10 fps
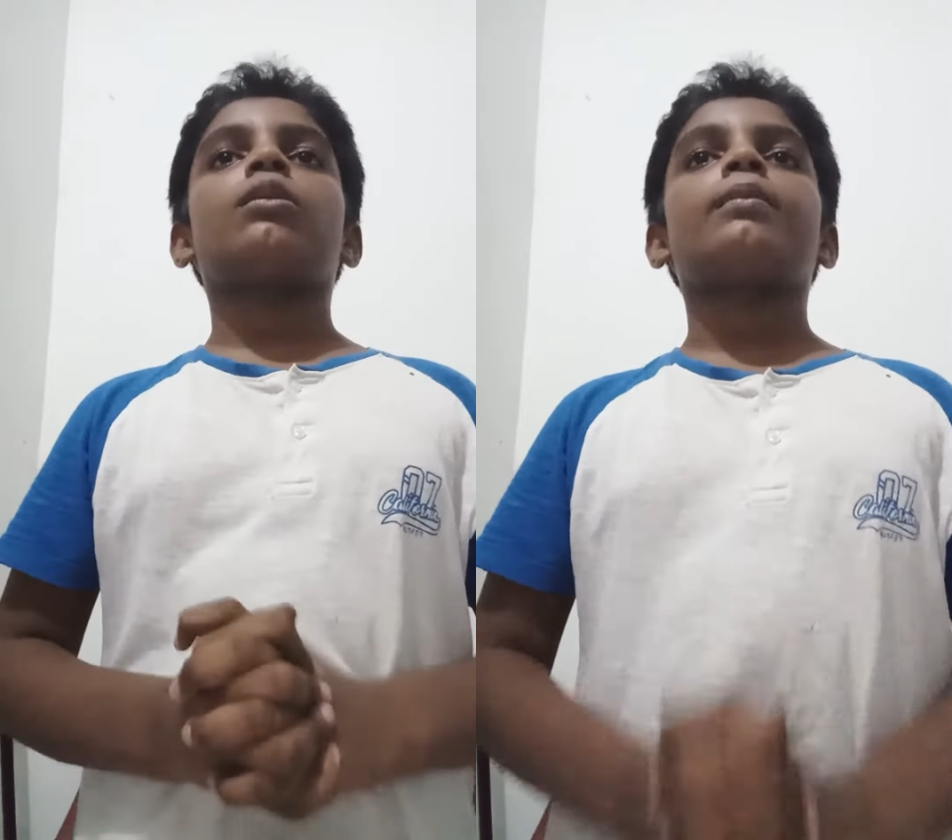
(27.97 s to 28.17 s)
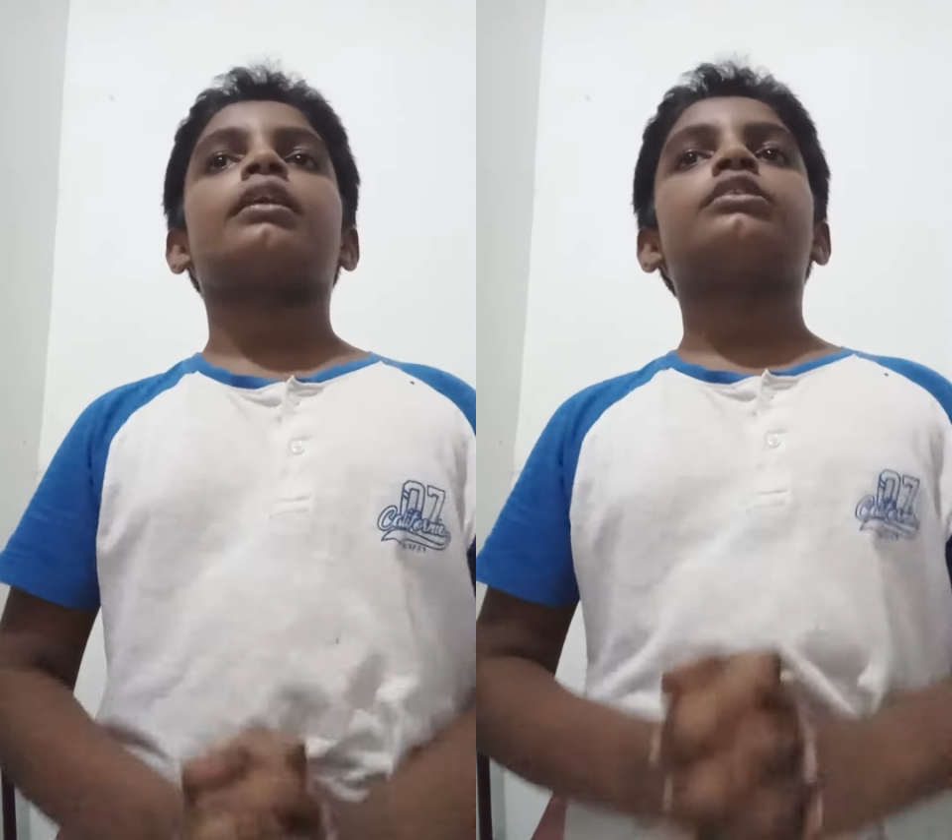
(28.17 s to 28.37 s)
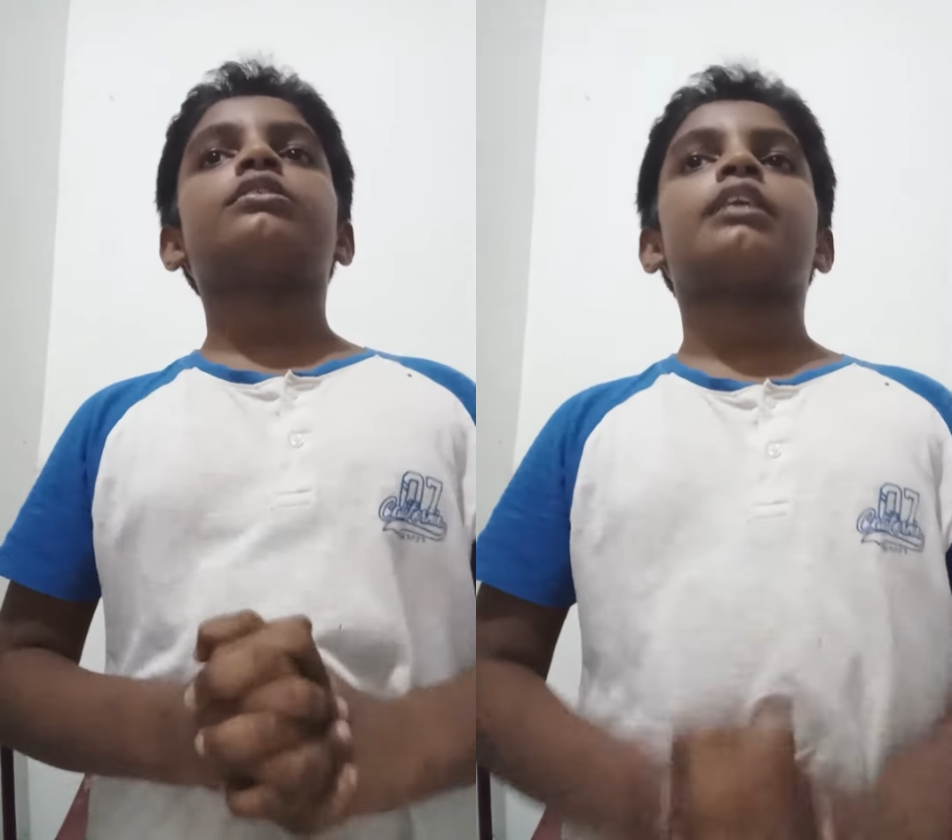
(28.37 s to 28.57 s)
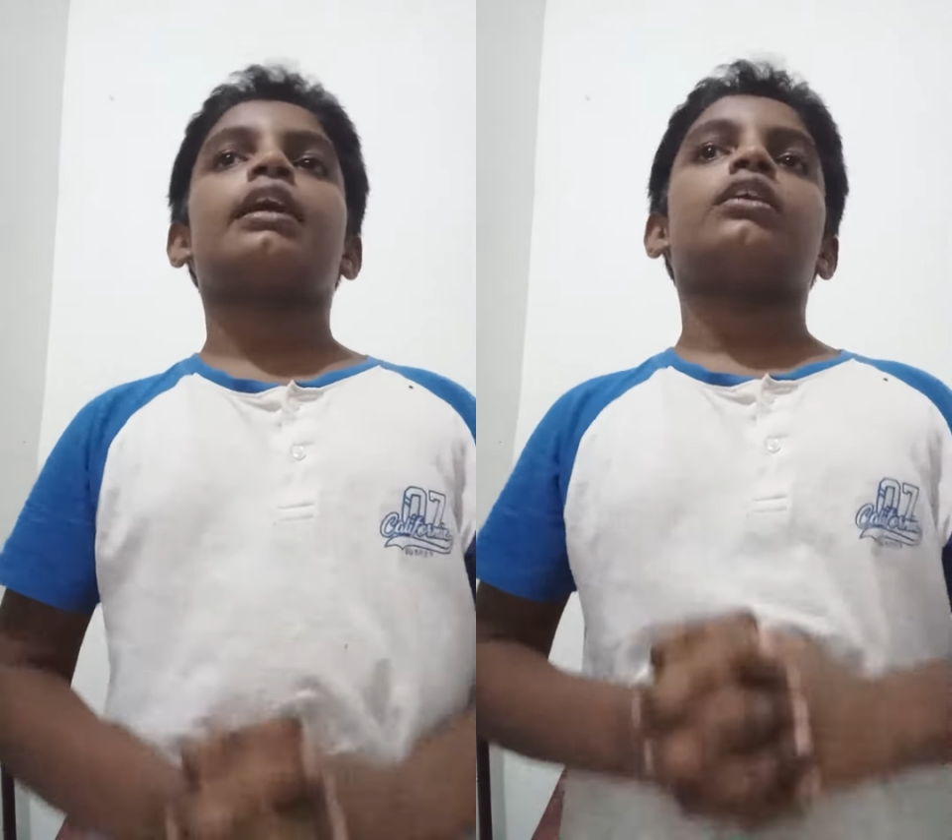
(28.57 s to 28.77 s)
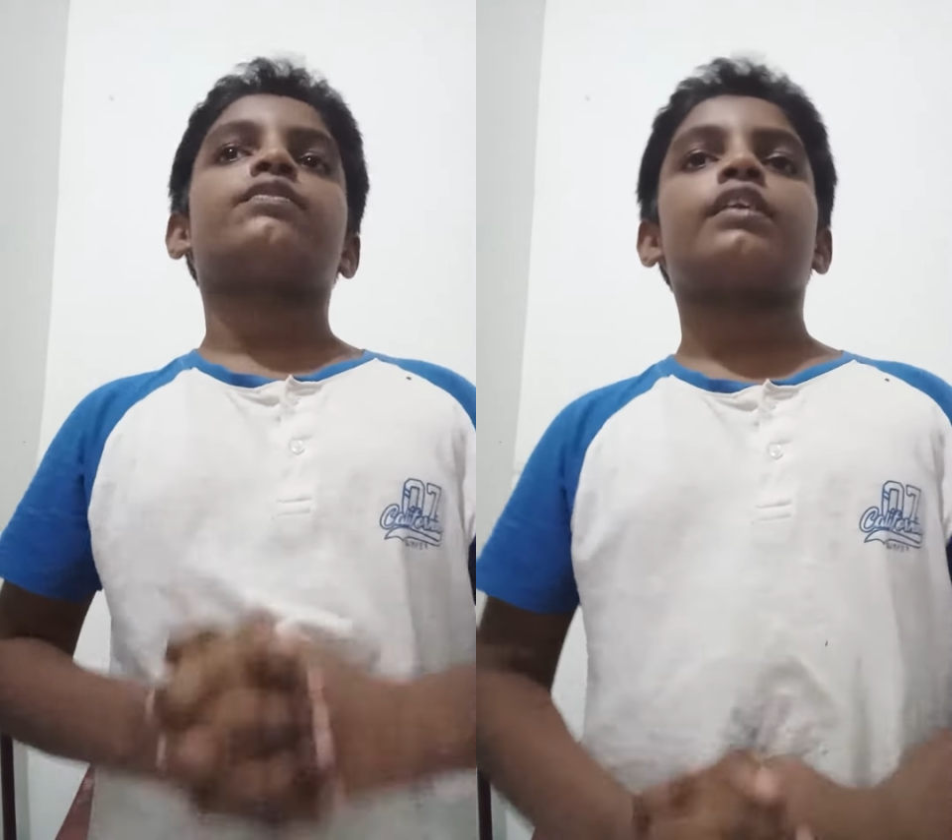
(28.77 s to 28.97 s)
or when you
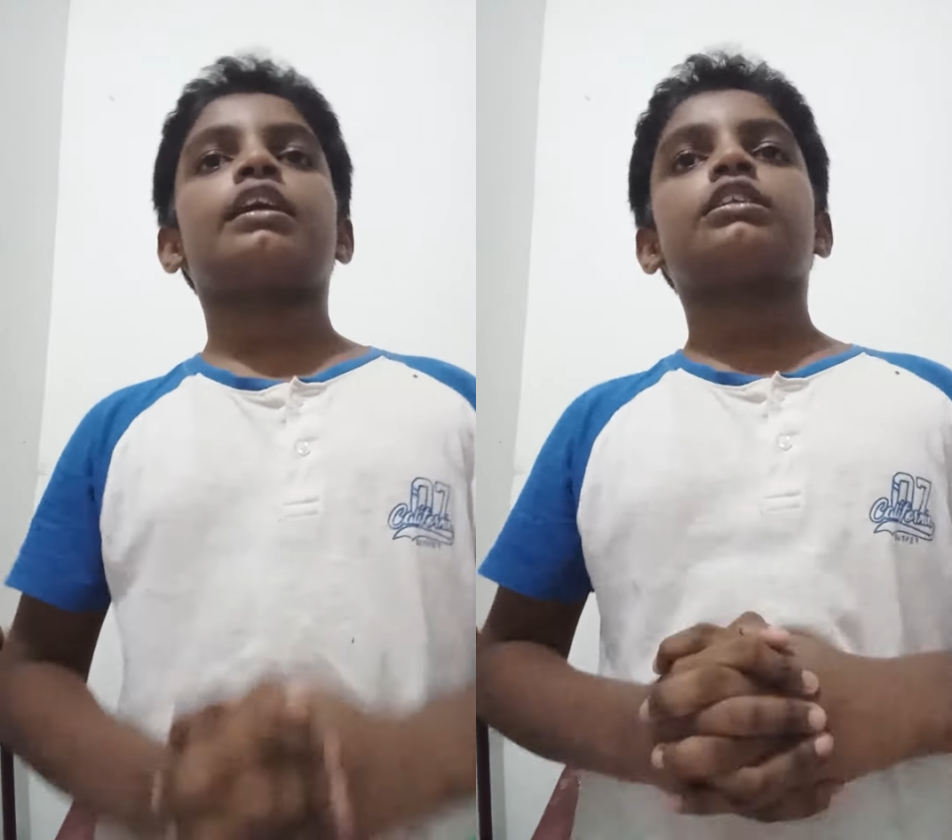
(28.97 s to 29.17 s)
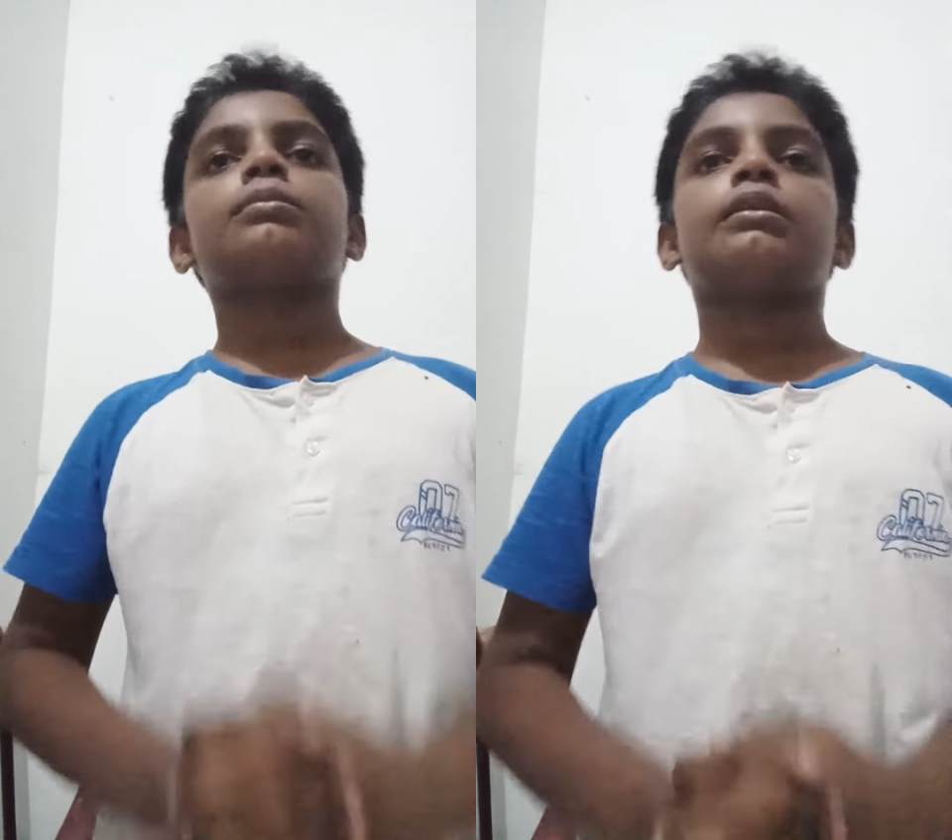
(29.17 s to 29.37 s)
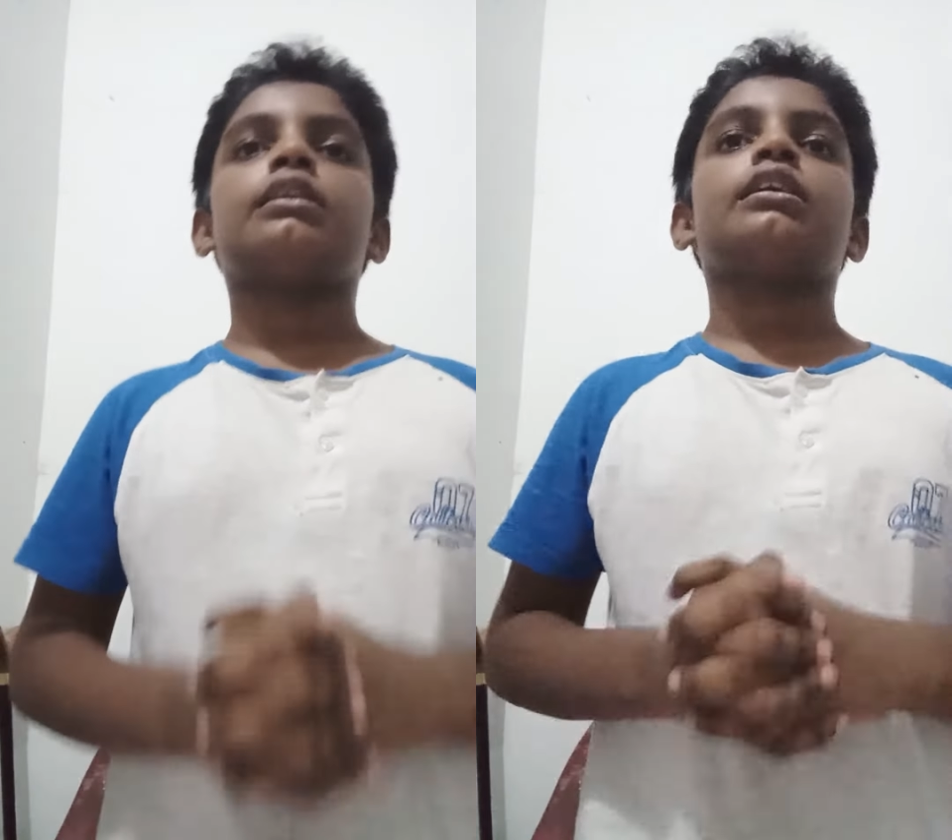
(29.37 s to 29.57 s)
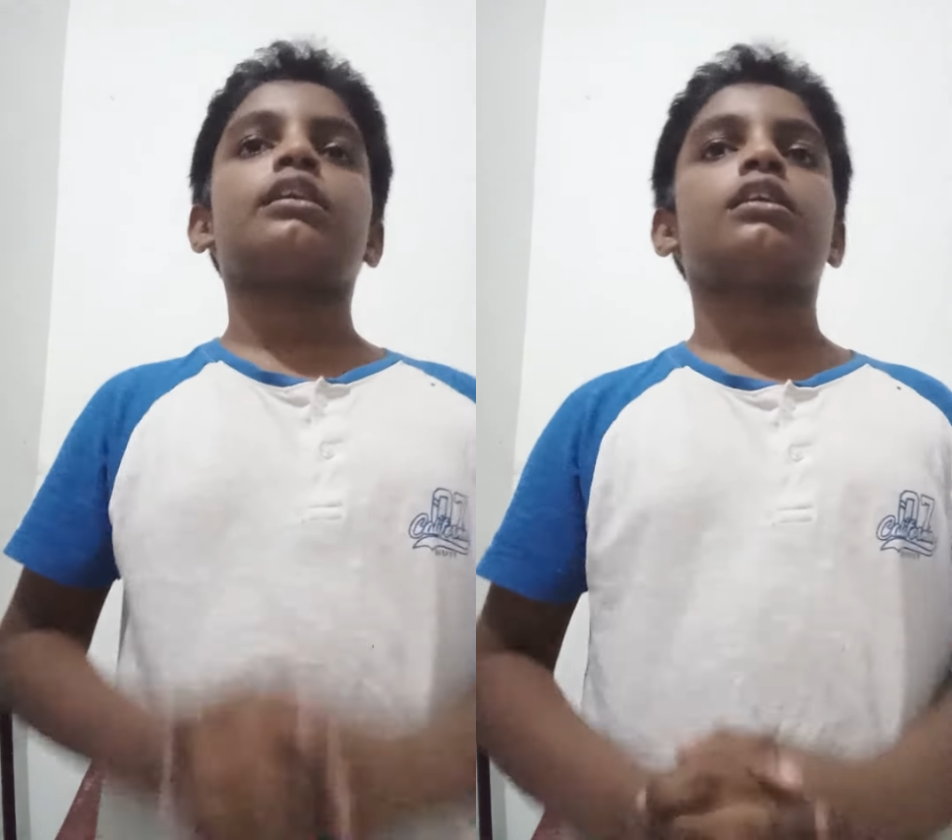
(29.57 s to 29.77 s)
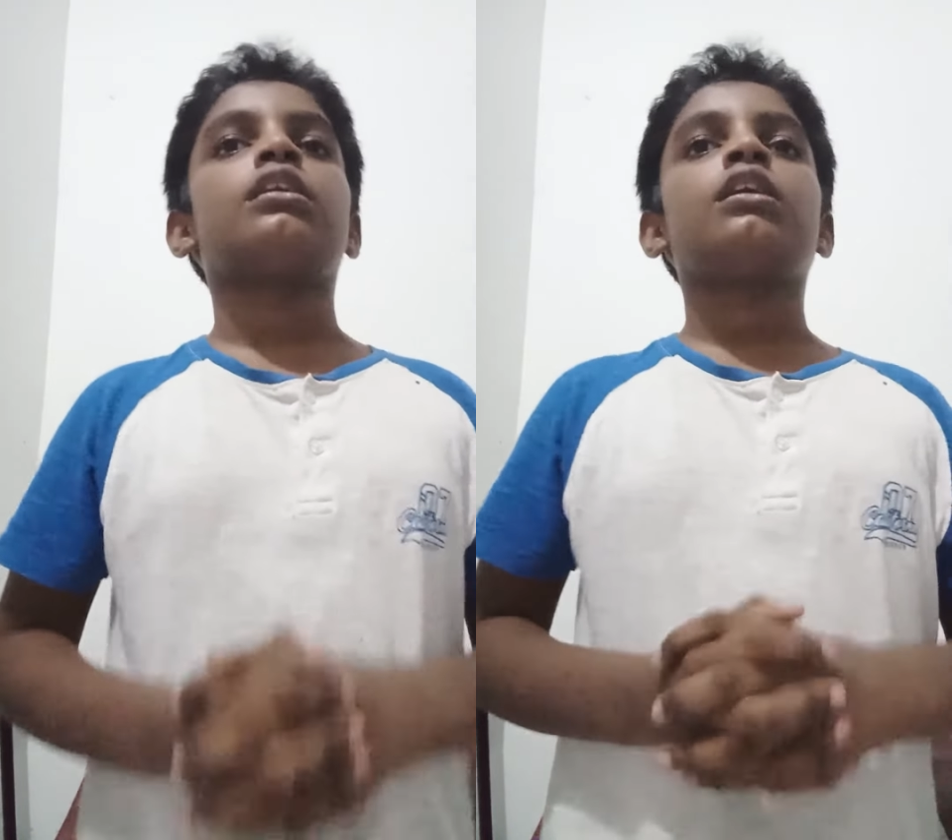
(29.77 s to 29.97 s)
cannot face me?